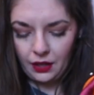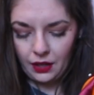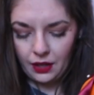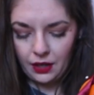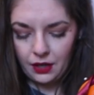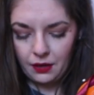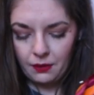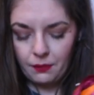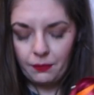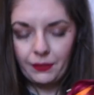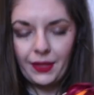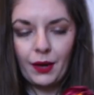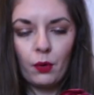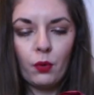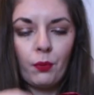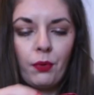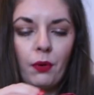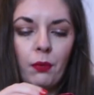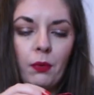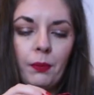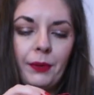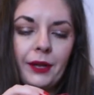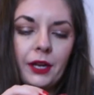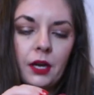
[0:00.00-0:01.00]
That will
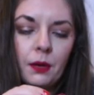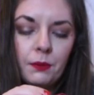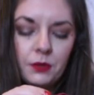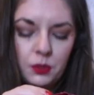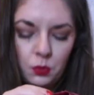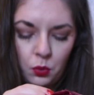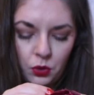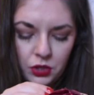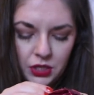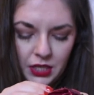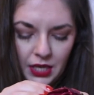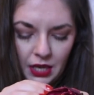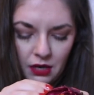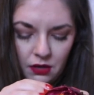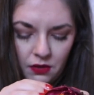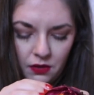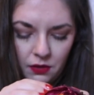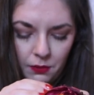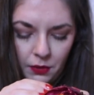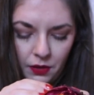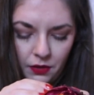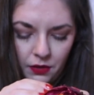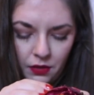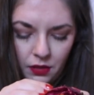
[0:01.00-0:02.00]
probably come towards the end of
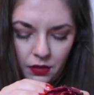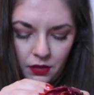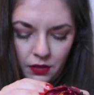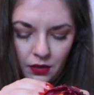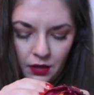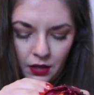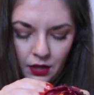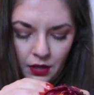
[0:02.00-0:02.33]
the month.